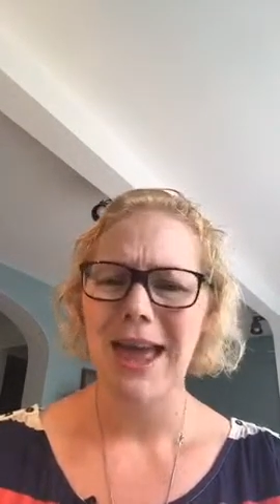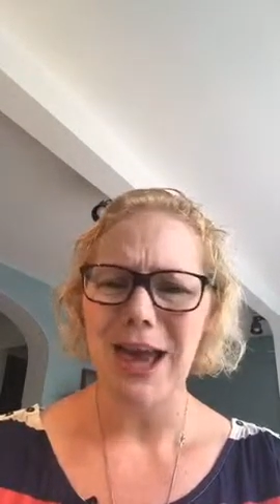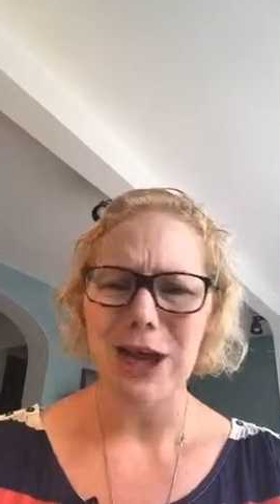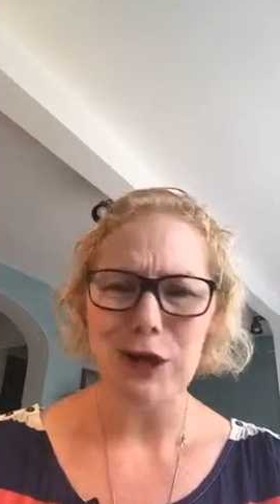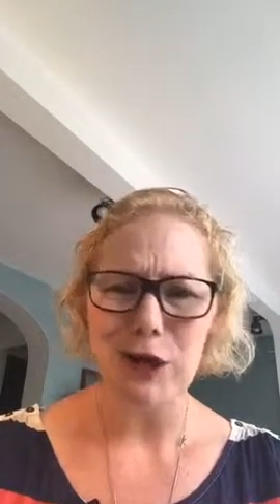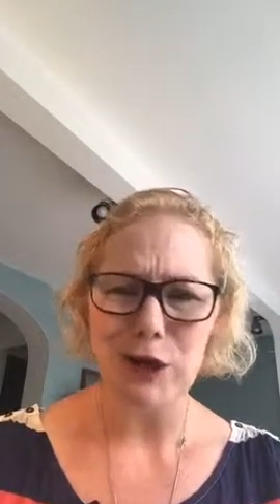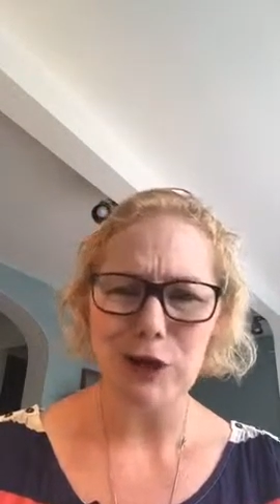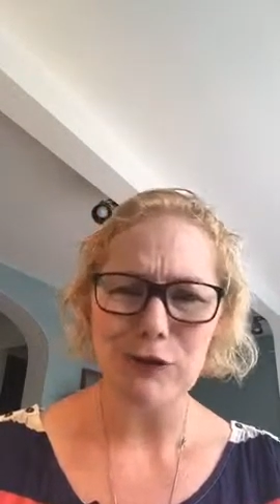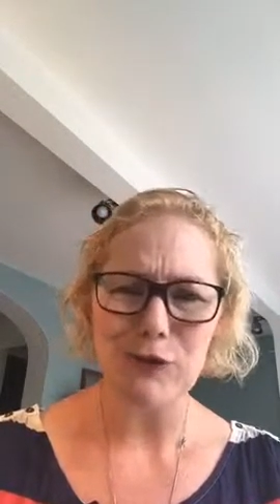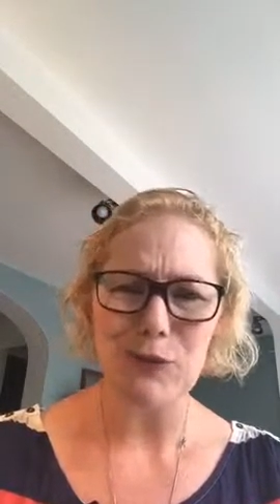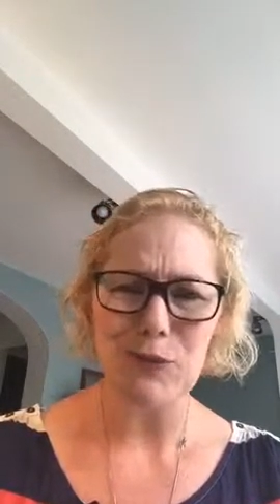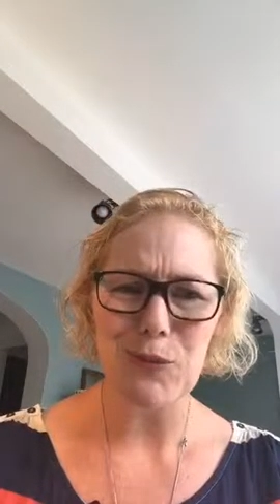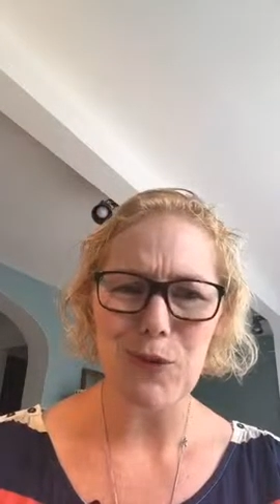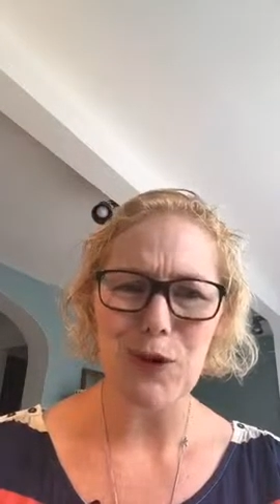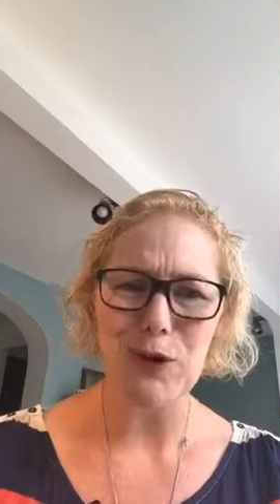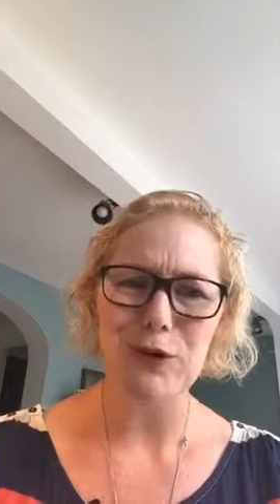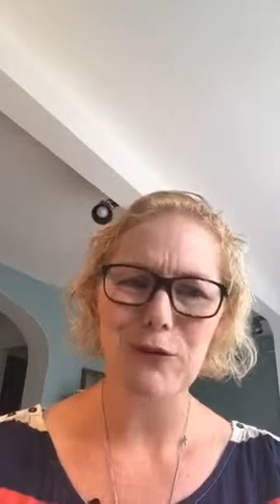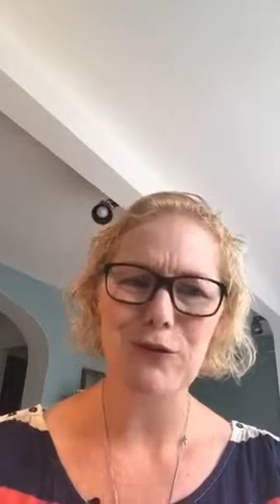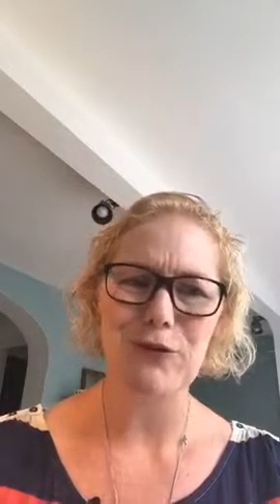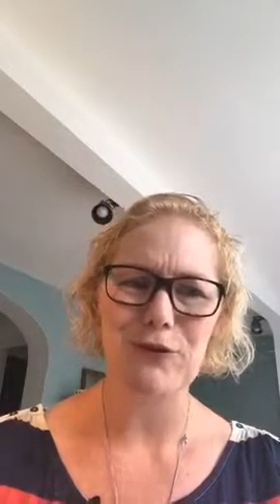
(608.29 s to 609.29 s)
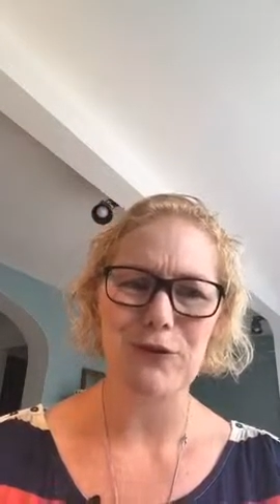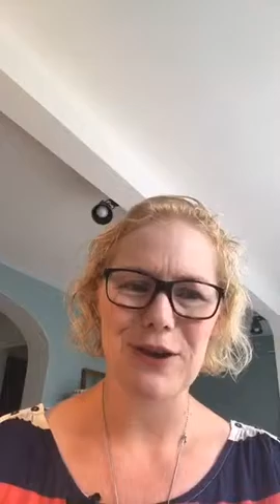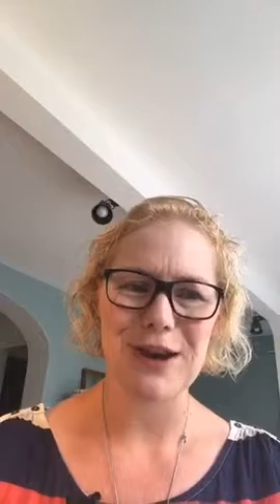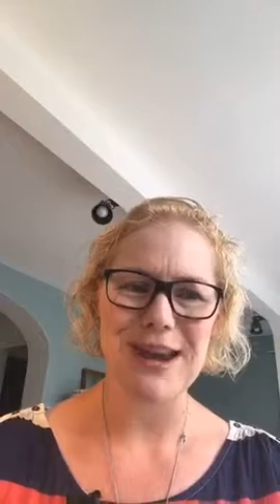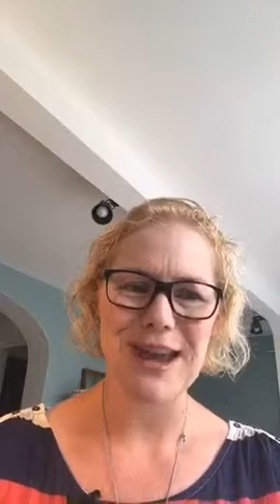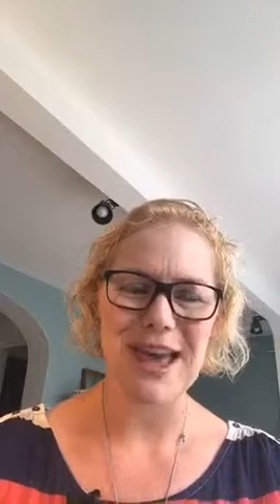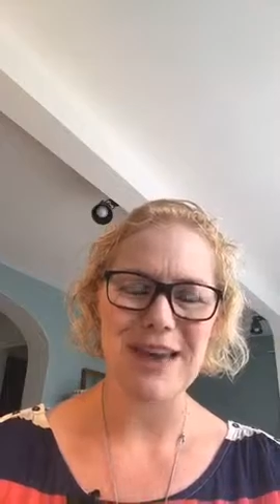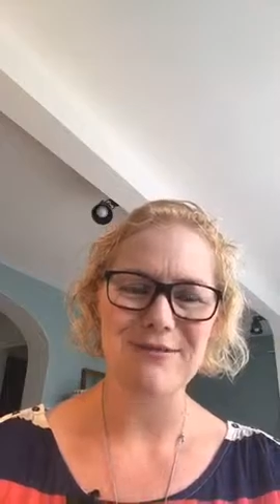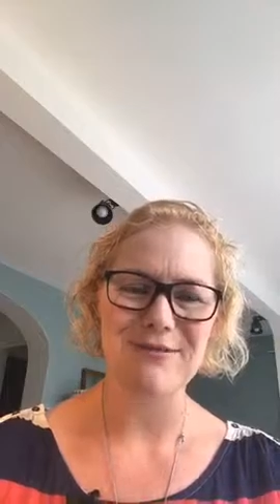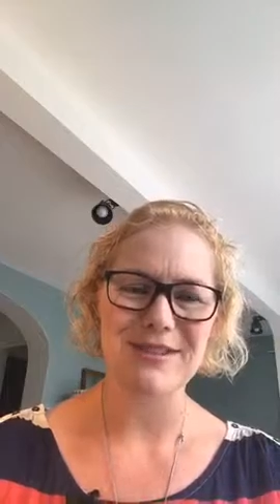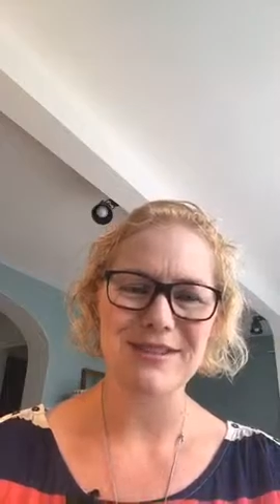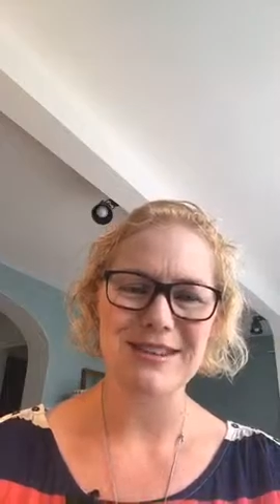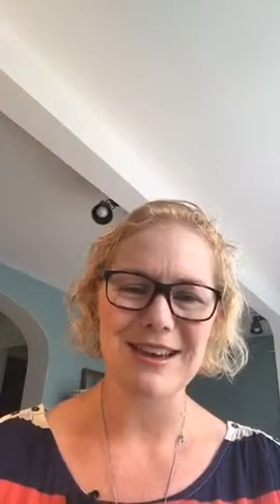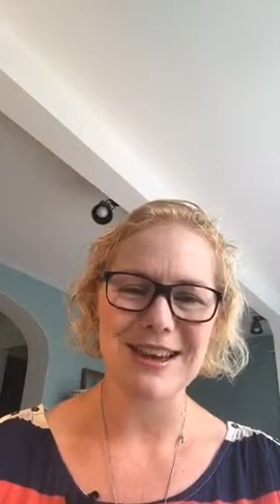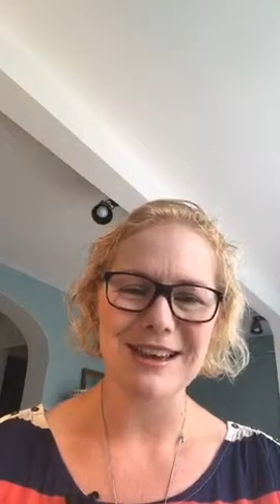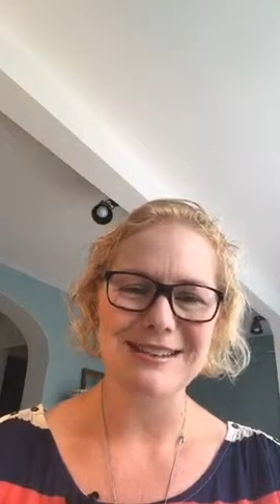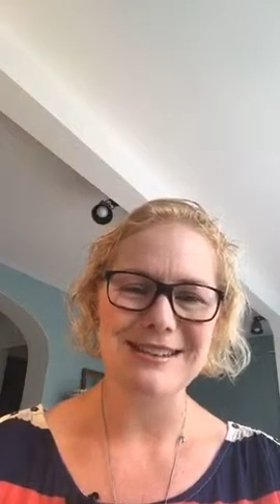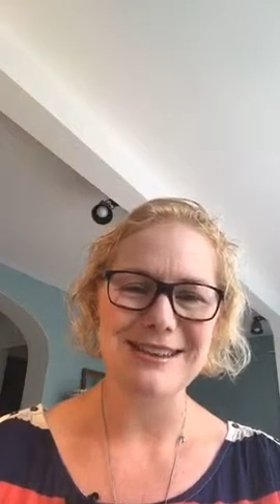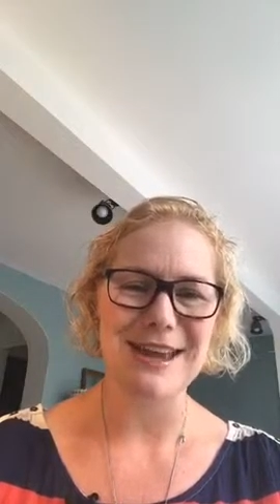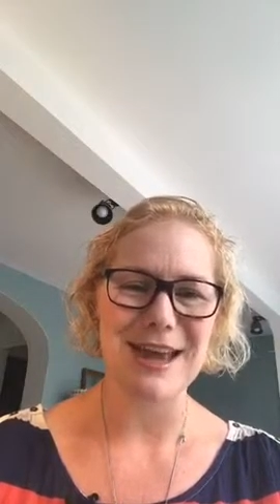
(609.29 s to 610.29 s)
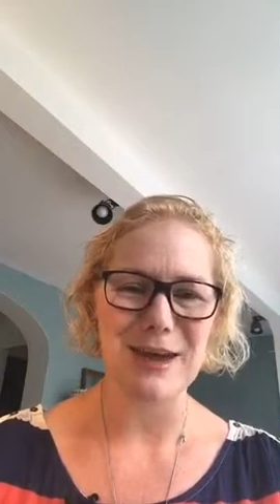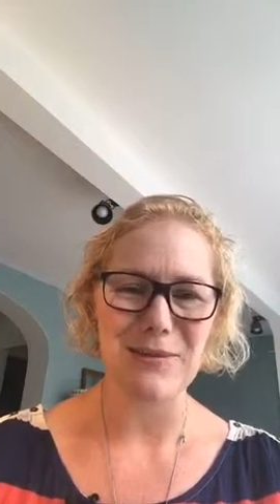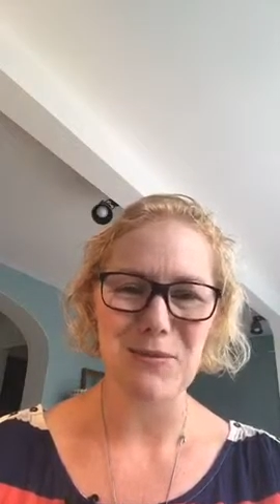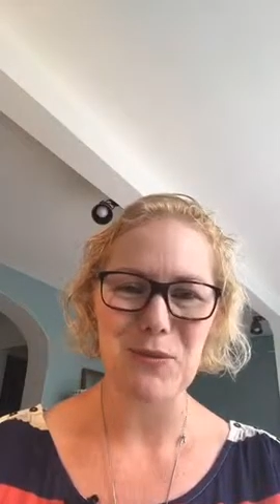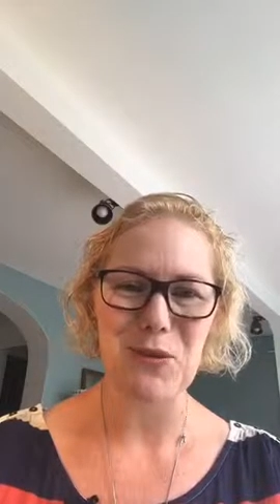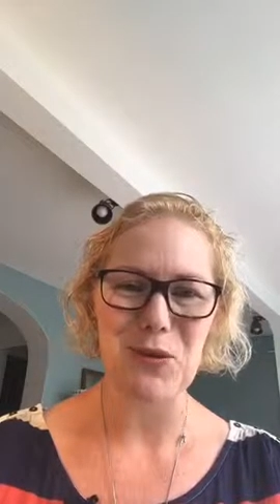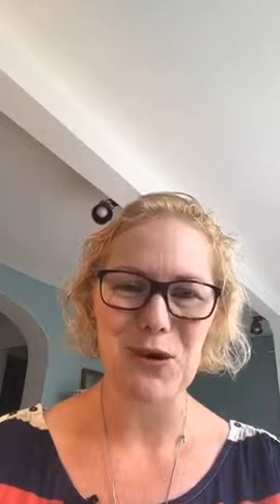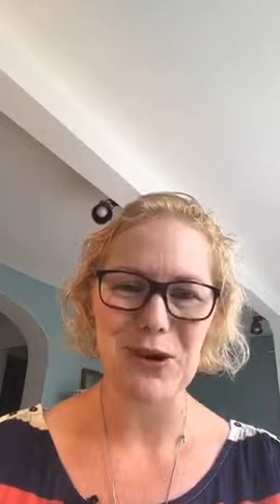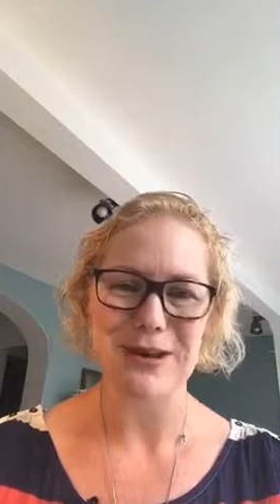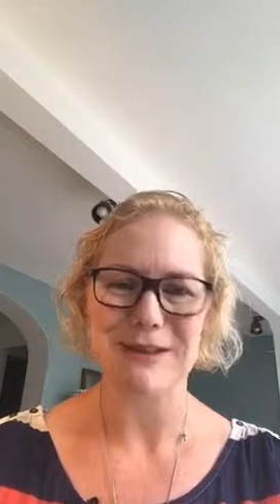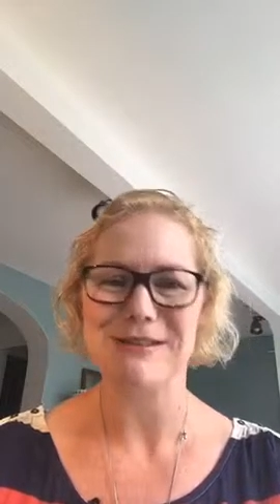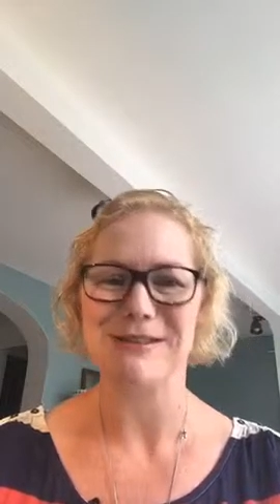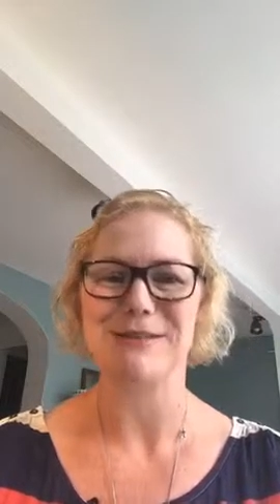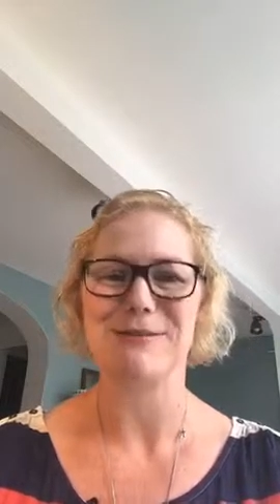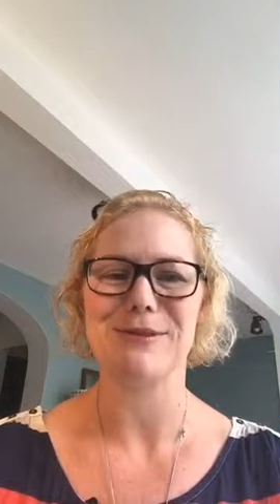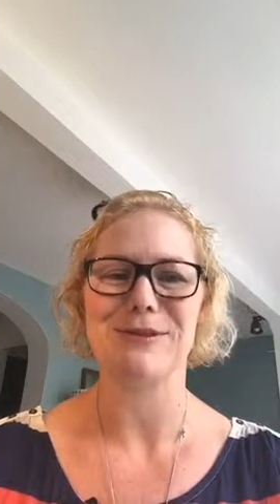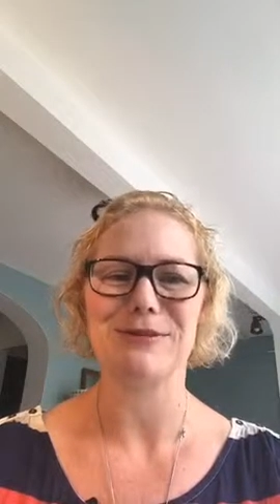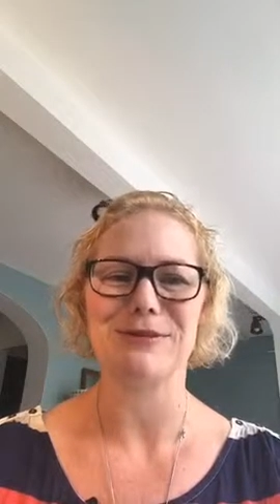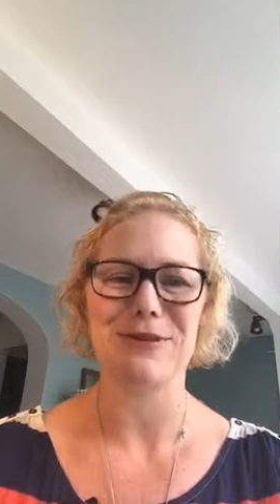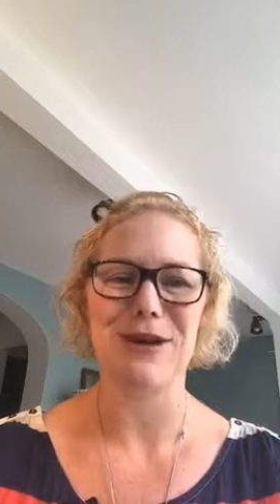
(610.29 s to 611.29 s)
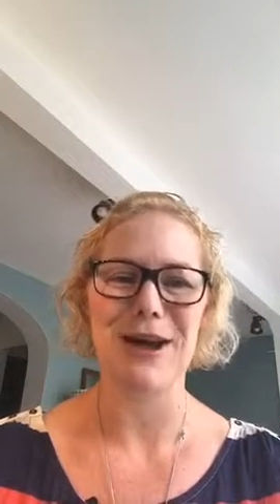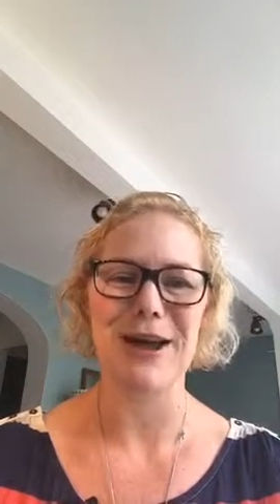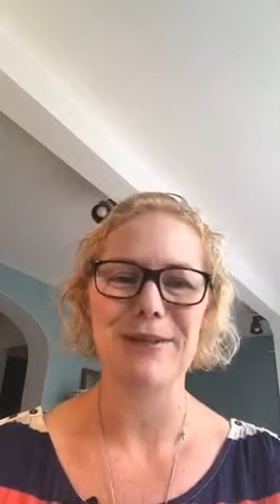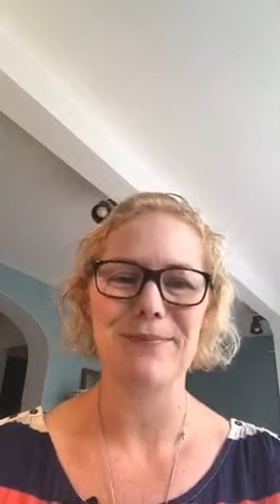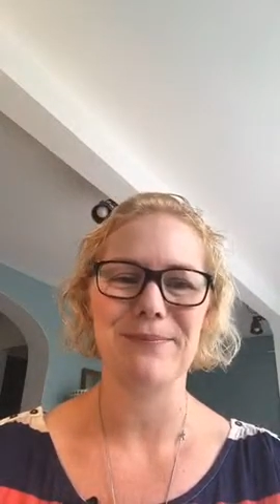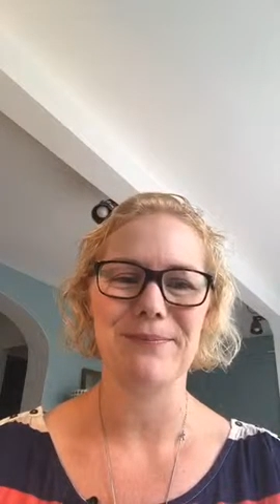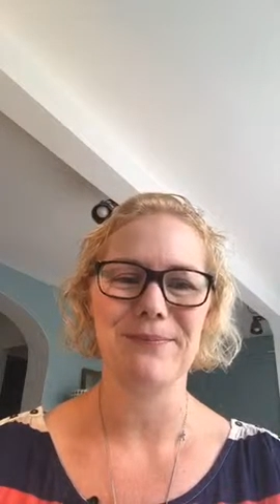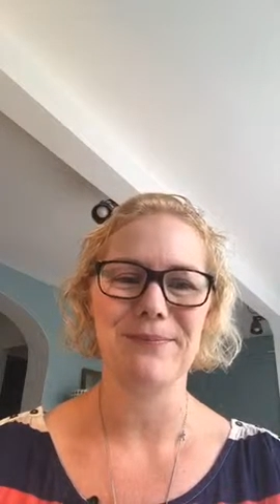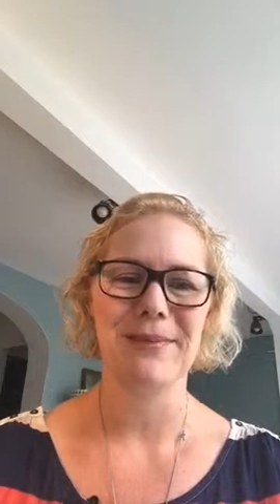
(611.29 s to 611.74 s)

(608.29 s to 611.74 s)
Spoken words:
And who doesn't want free advertising and more customers, right?